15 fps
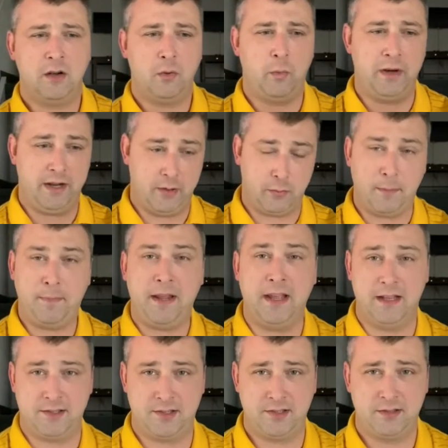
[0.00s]
we need to
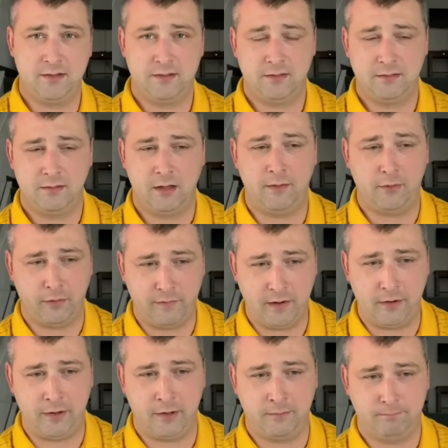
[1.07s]
repent of your
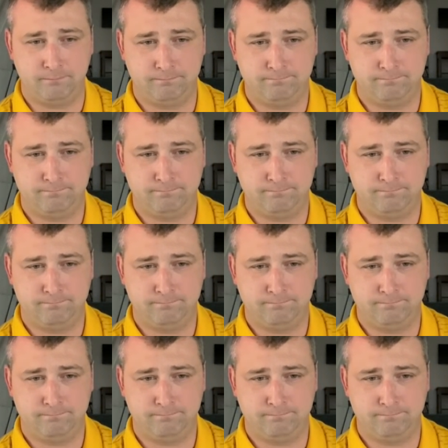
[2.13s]
failure.